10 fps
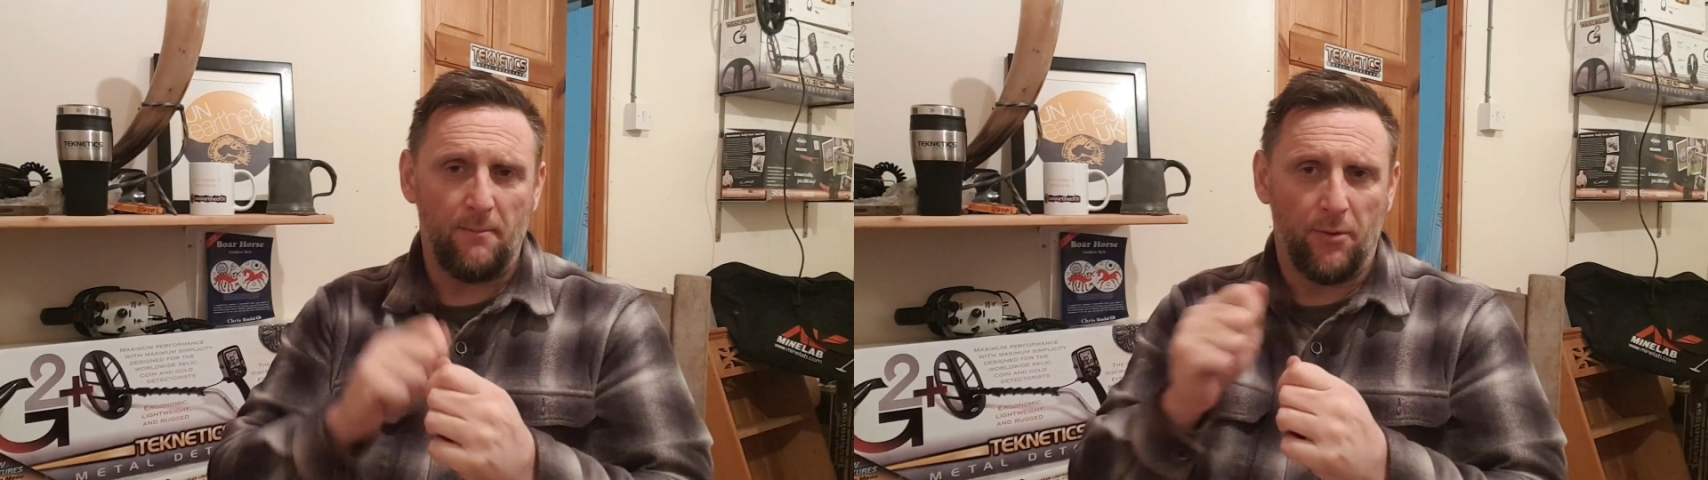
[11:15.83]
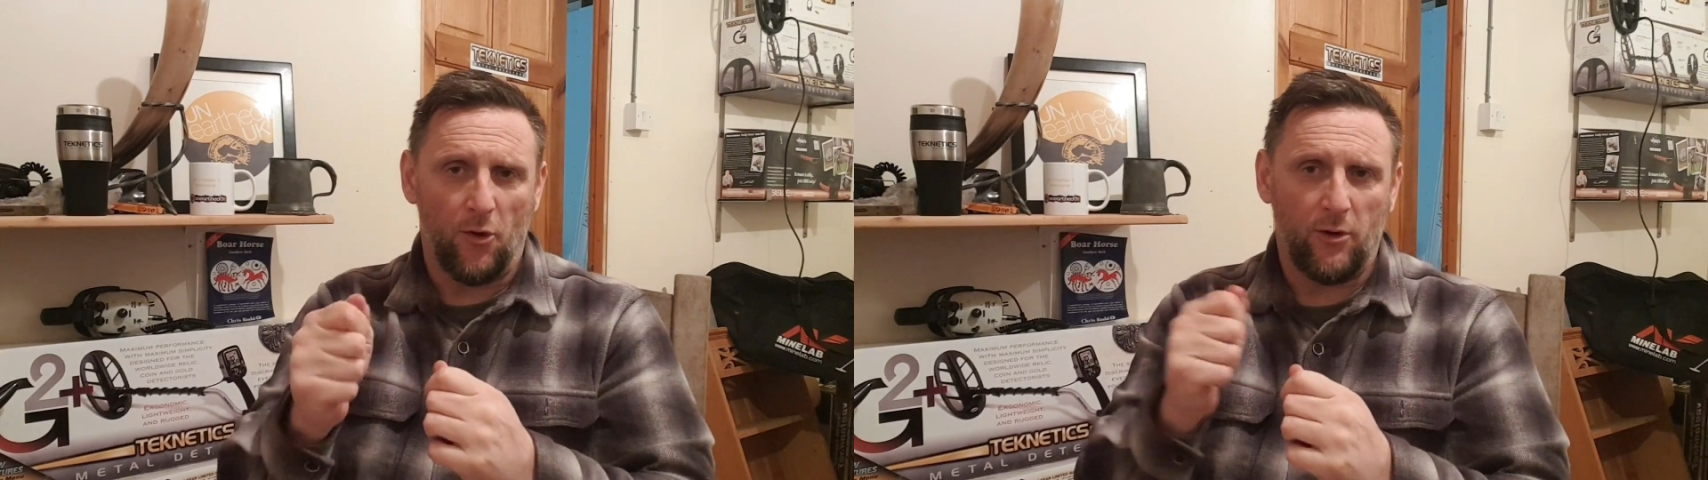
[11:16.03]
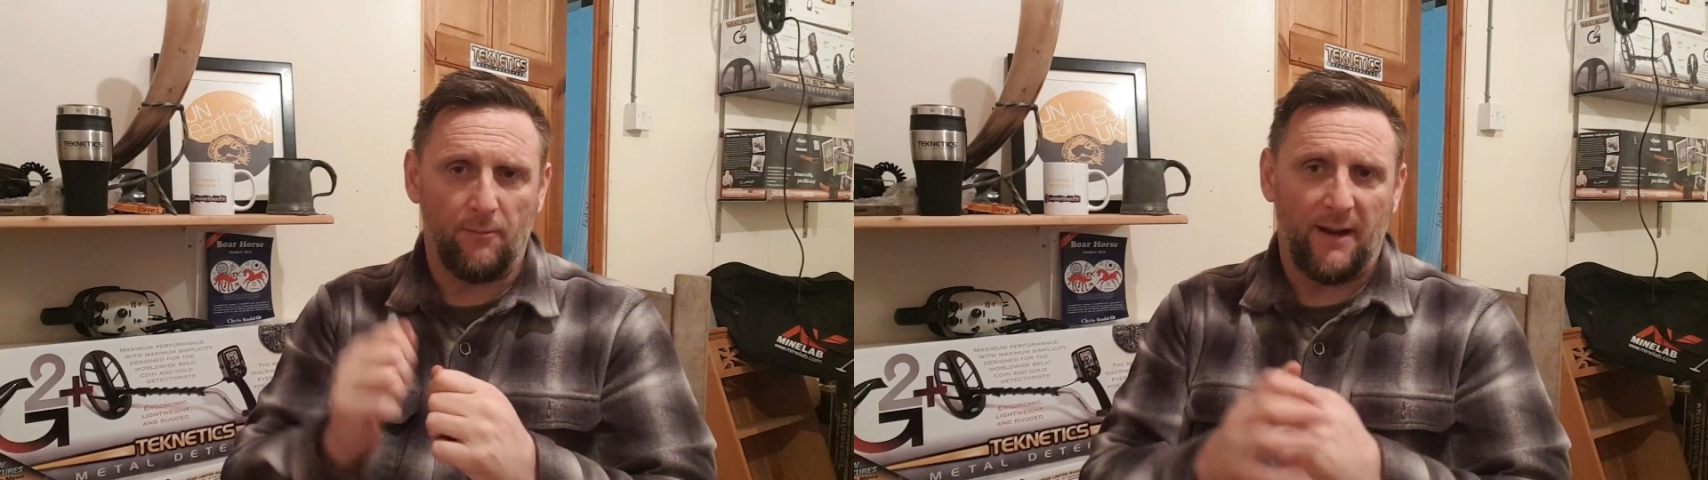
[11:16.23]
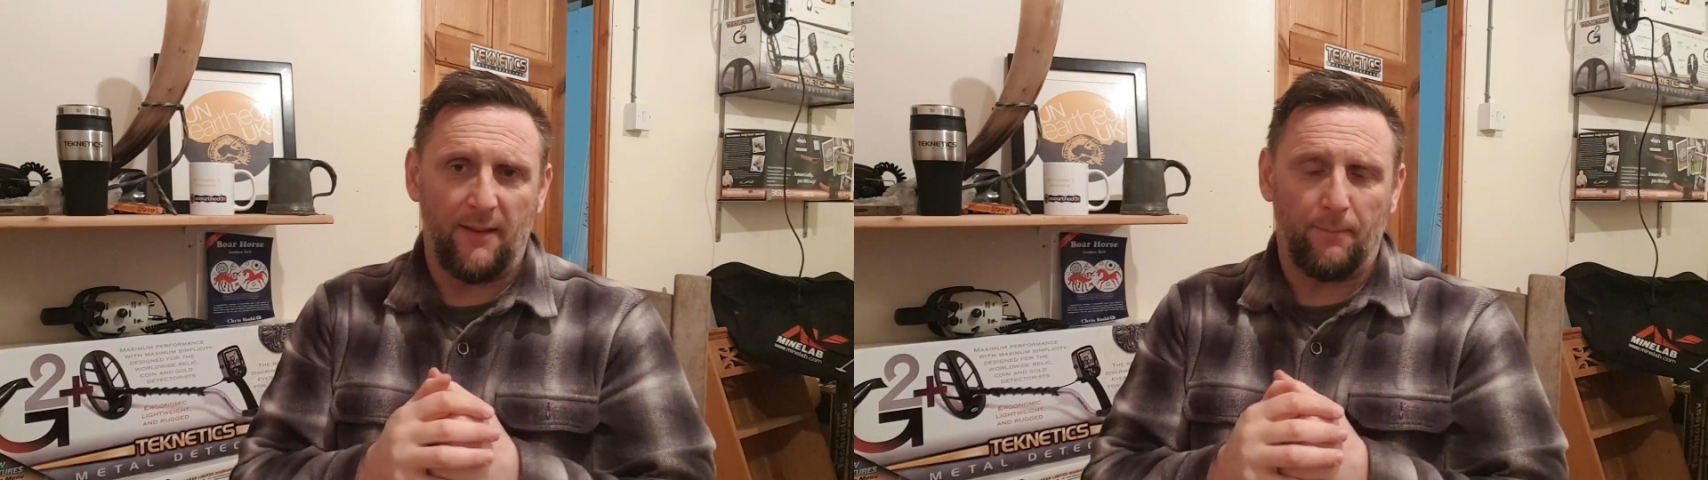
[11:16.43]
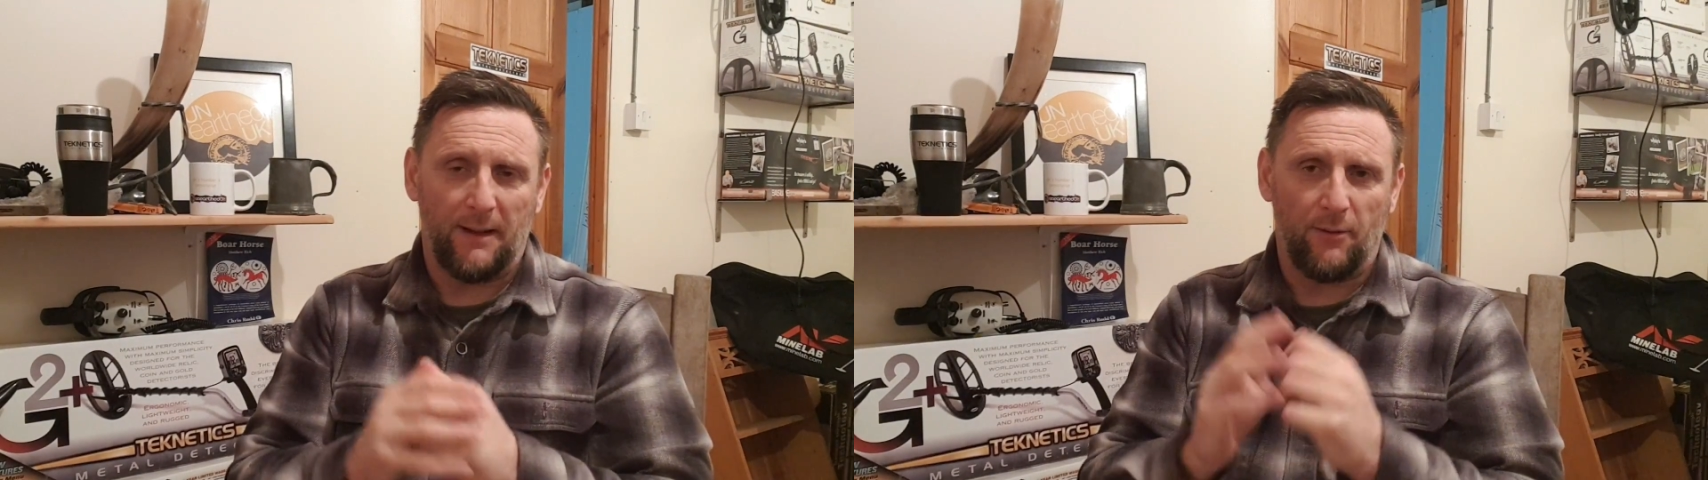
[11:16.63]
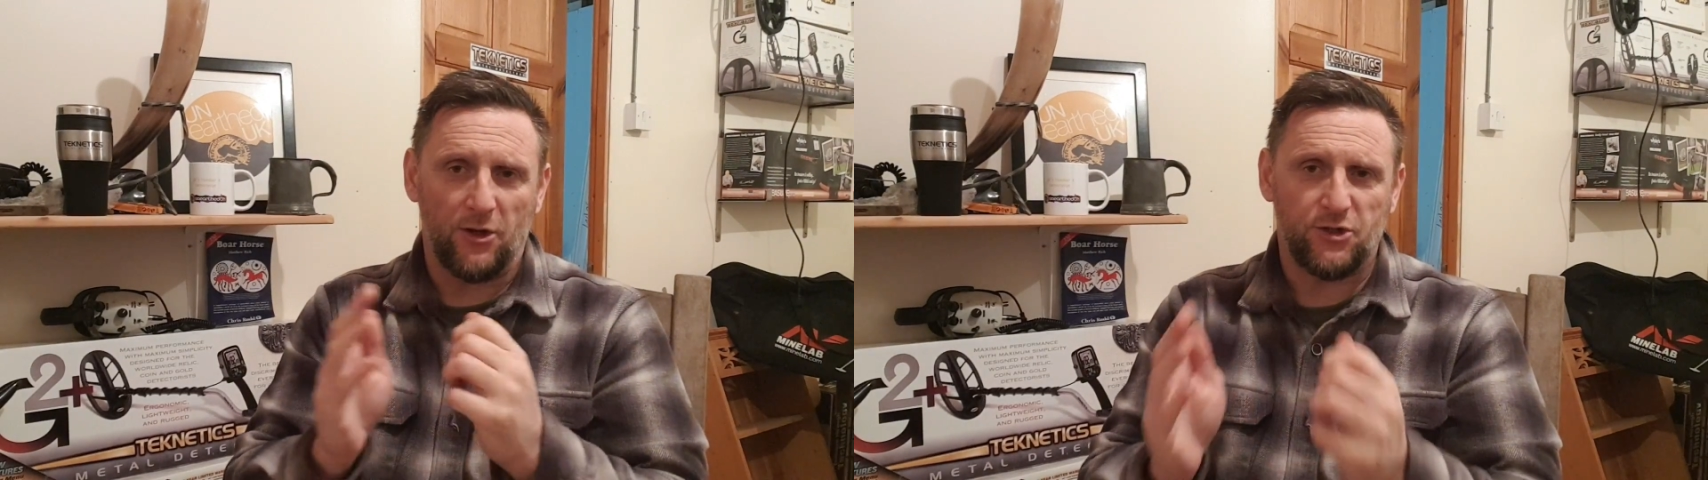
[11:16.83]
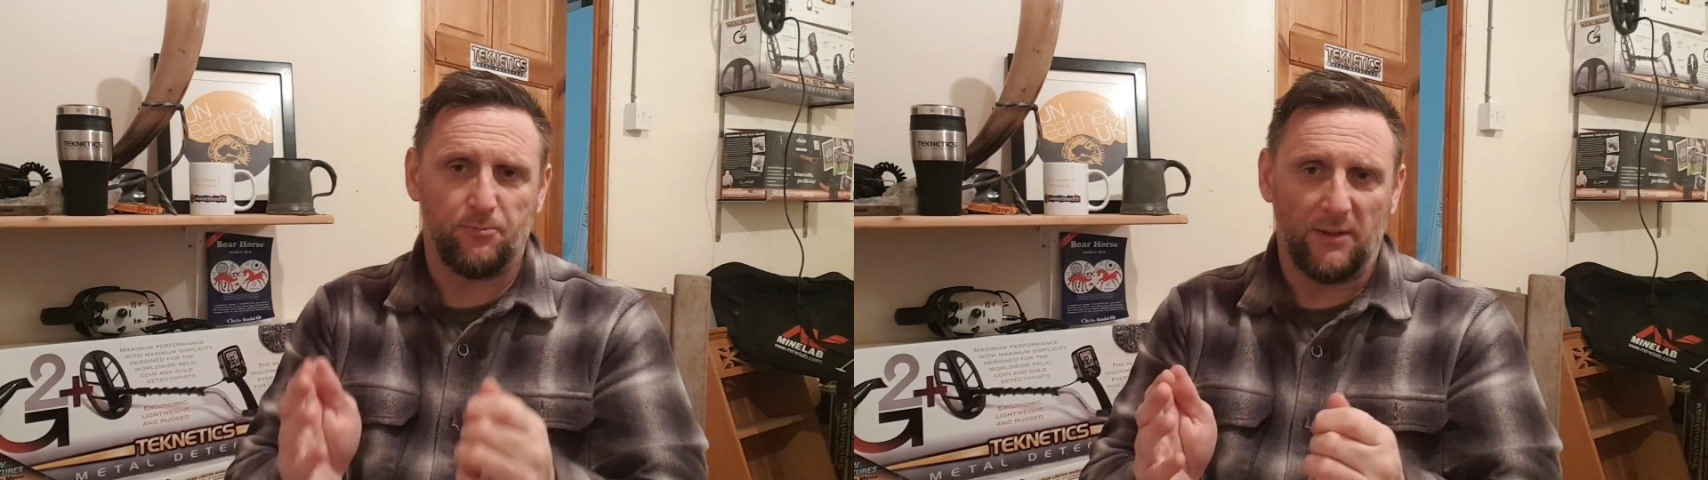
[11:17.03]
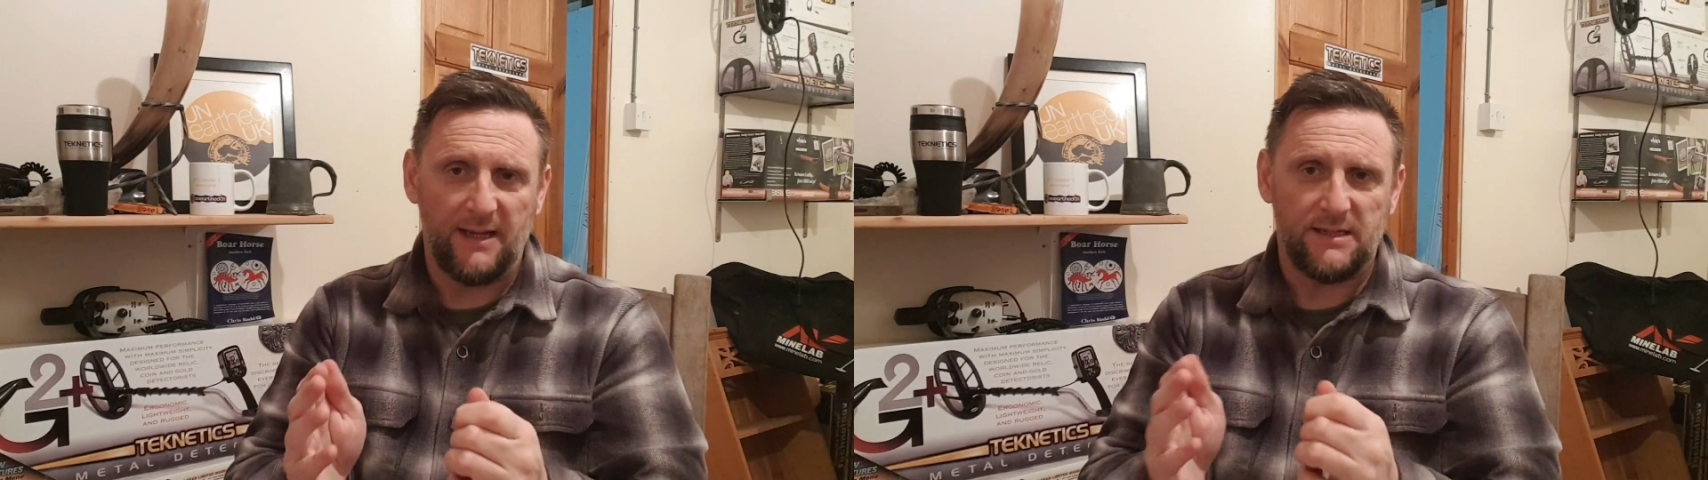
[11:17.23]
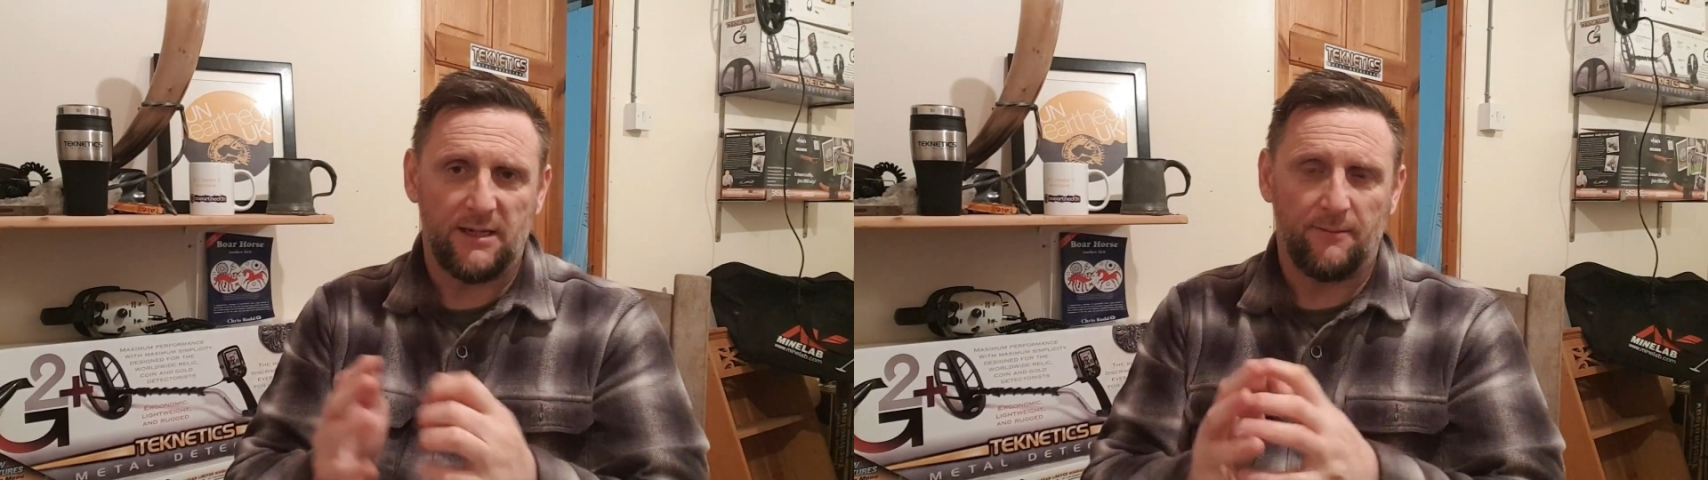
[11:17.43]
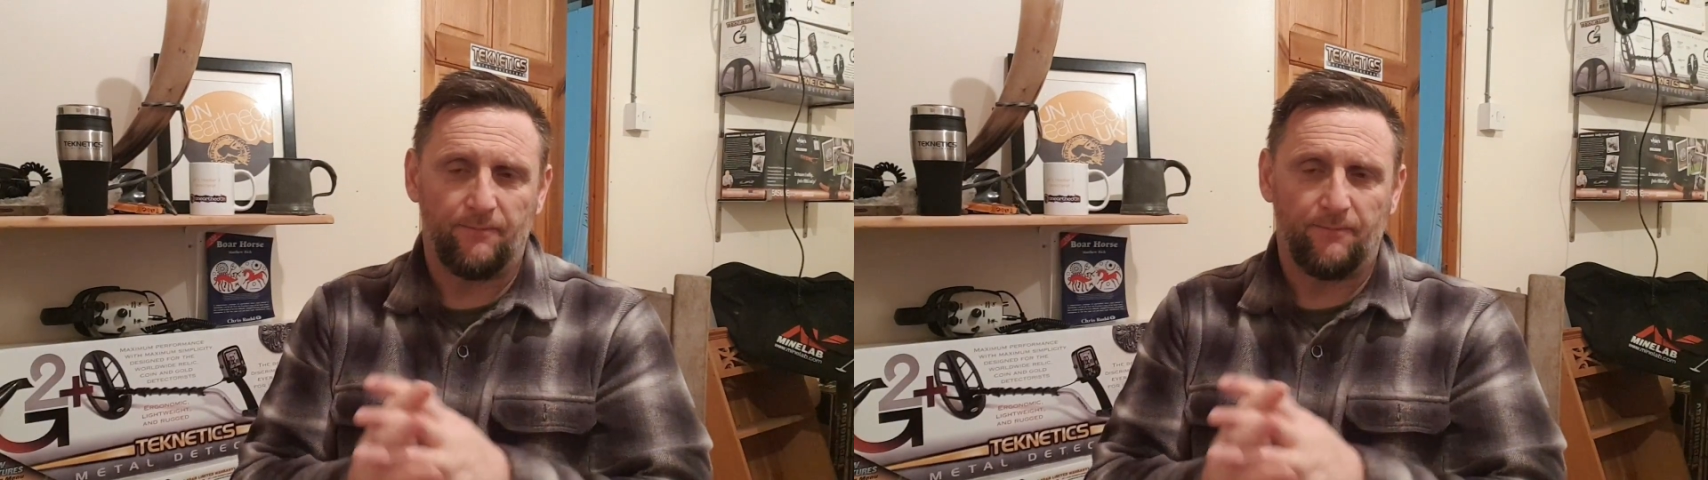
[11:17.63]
broken by the plough or split.